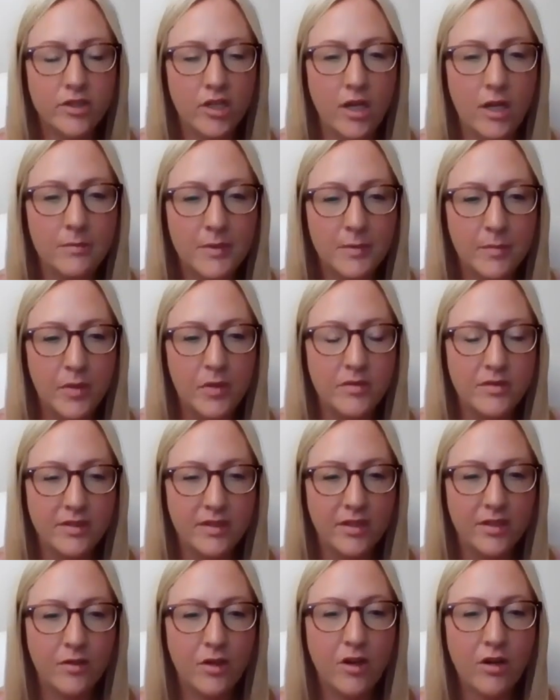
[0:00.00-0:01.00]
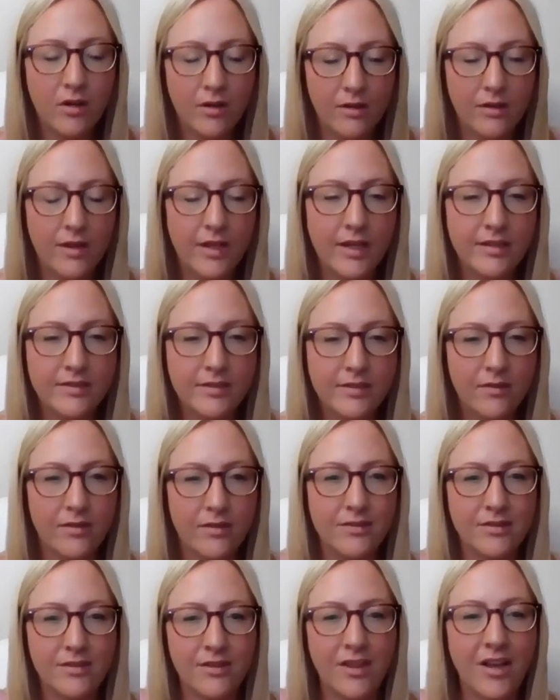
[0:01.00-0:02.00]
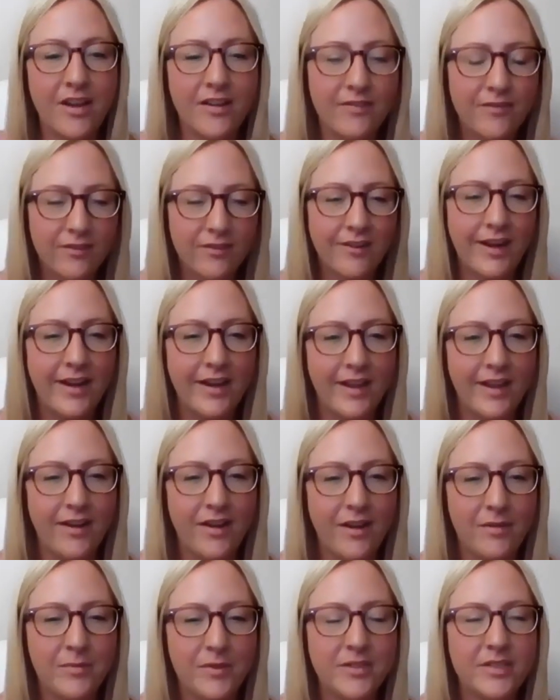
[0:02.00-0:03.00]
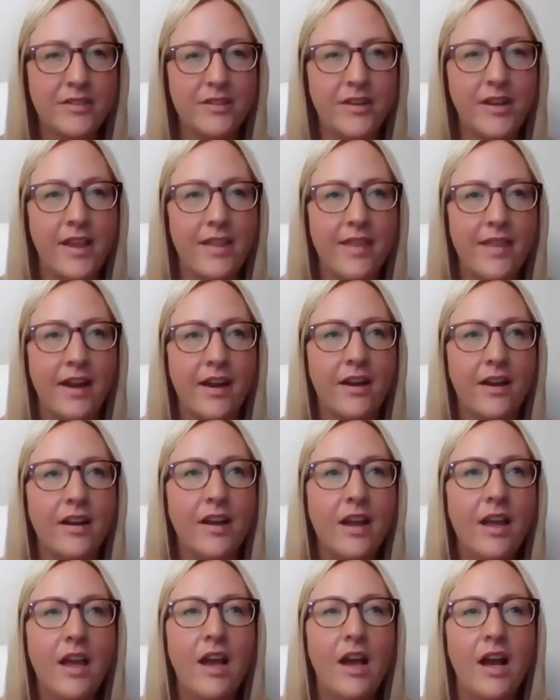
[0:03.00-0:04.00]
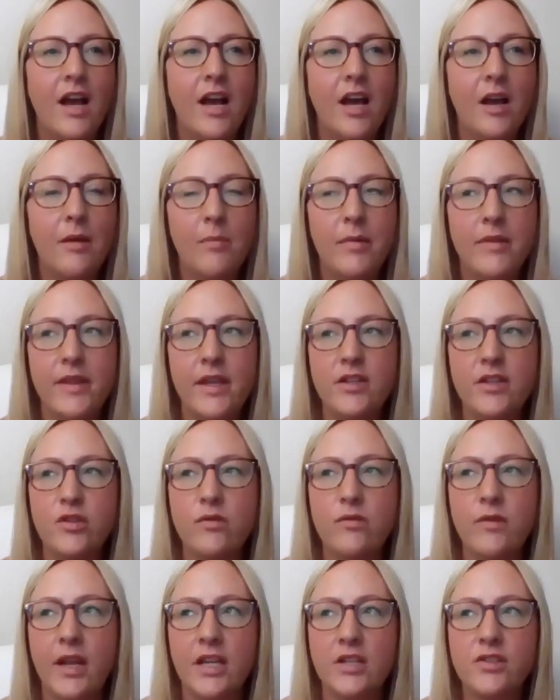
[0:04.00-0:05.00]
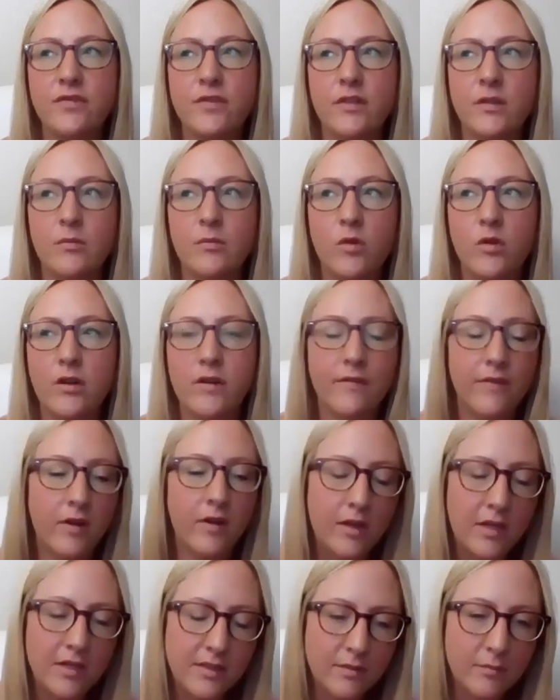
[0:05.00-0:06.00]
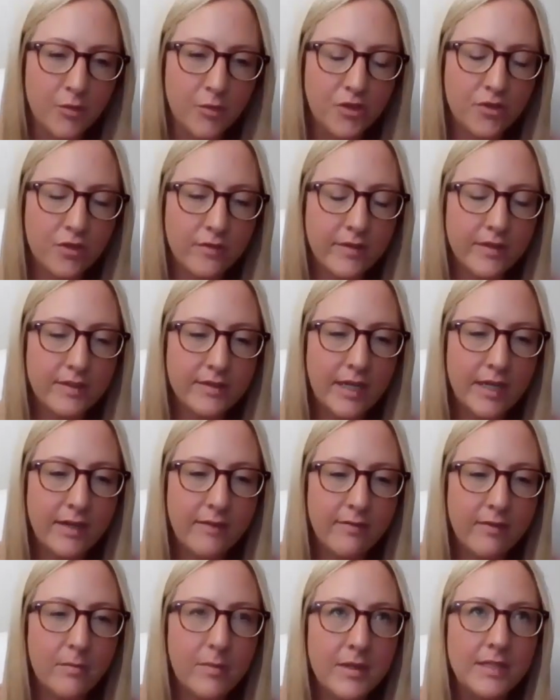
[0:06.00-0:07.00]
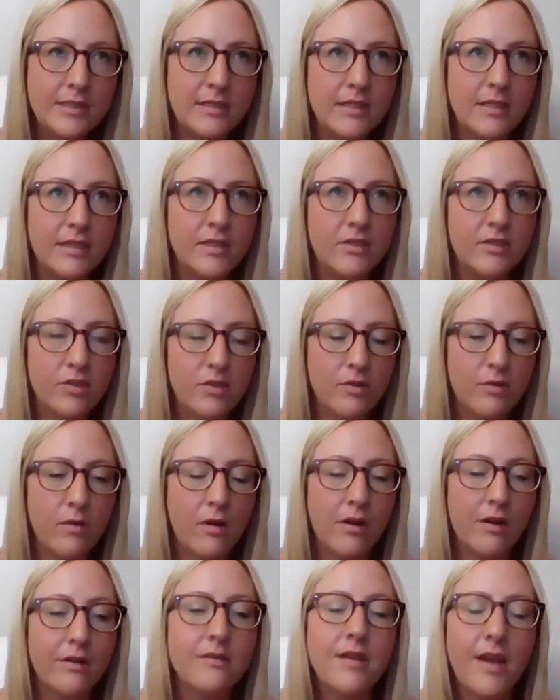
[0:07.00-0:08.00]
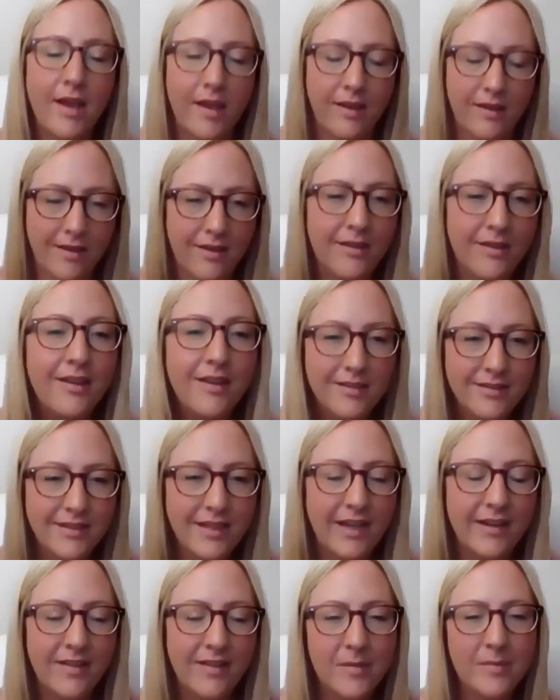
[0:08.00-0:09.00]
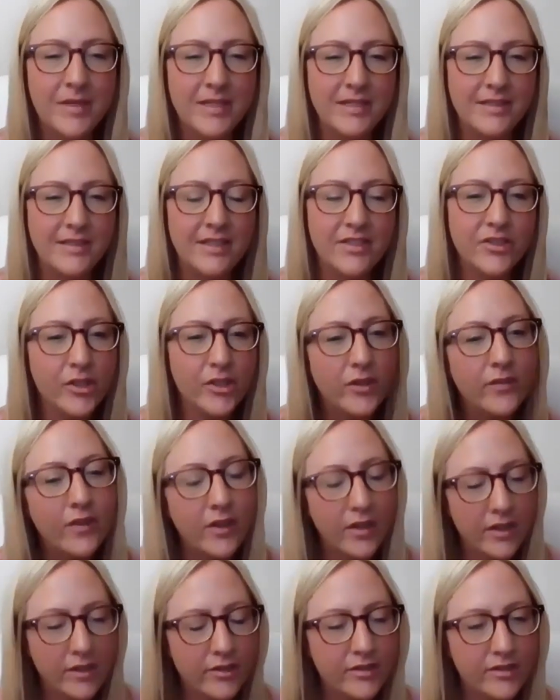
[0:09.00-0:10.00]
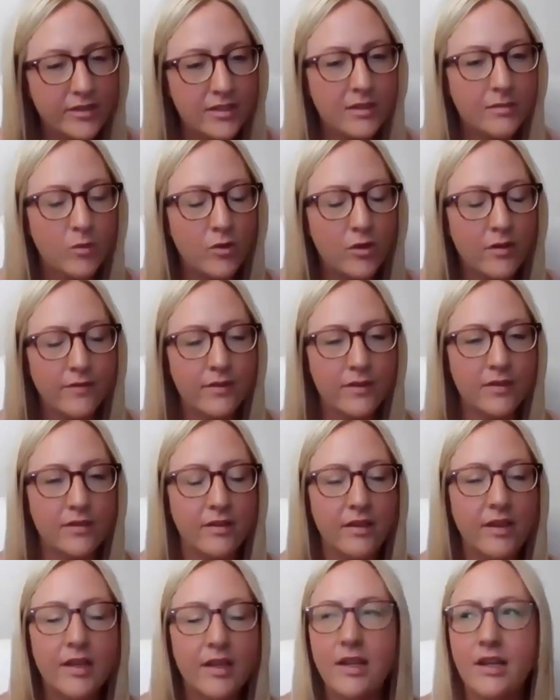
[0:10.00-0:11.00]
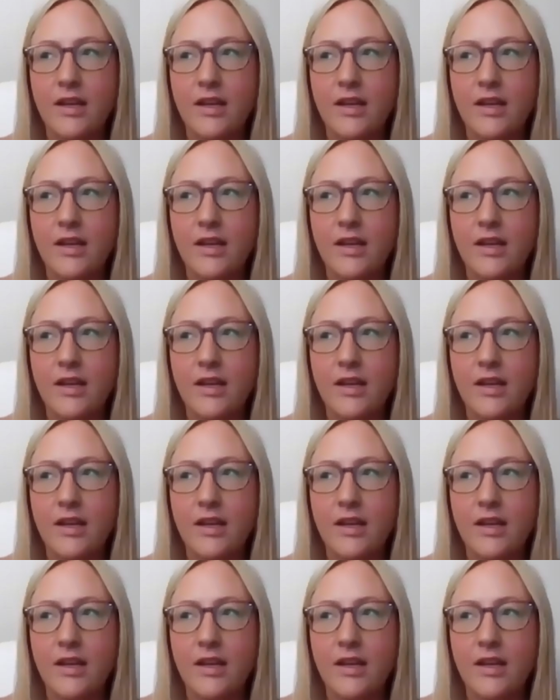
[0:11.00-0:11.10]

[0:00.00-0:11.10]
jobs posted currently. So there's a lot of variety and opportunity there. But they do range from more of our customer service side of the business to our tech side of the business. So if you're interested in more of the